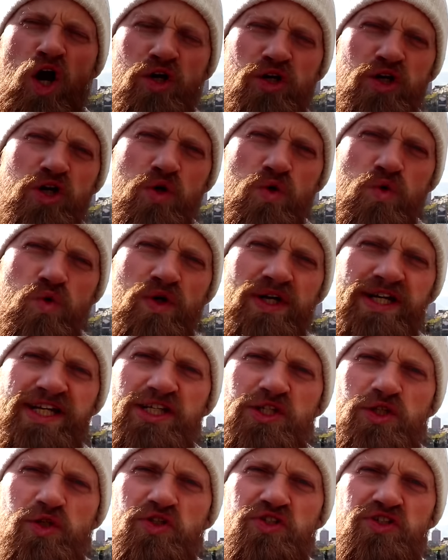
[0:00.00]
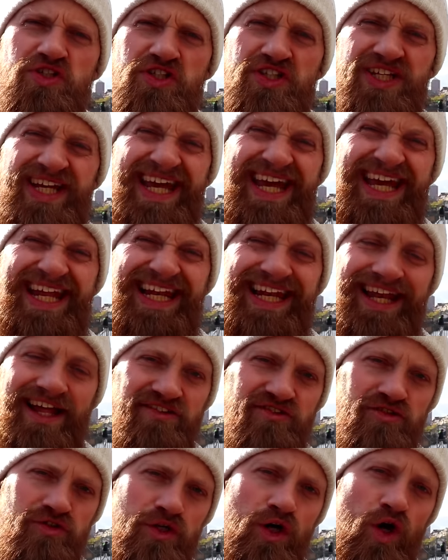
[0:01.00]
Are you interested in
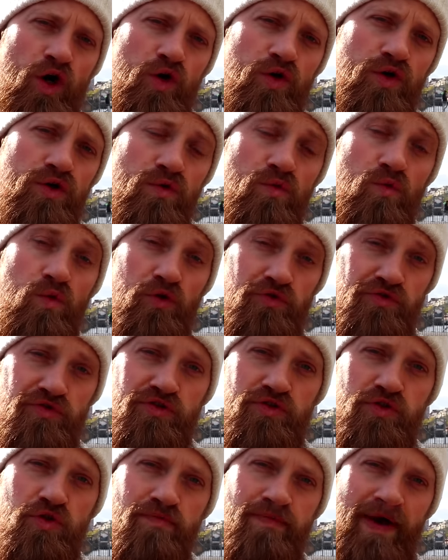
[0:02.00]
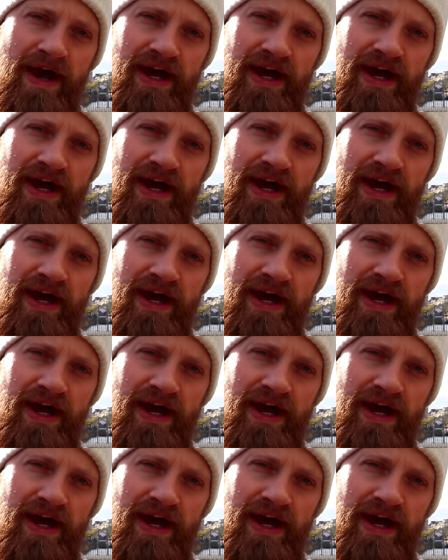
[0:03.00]
lesser known World War Two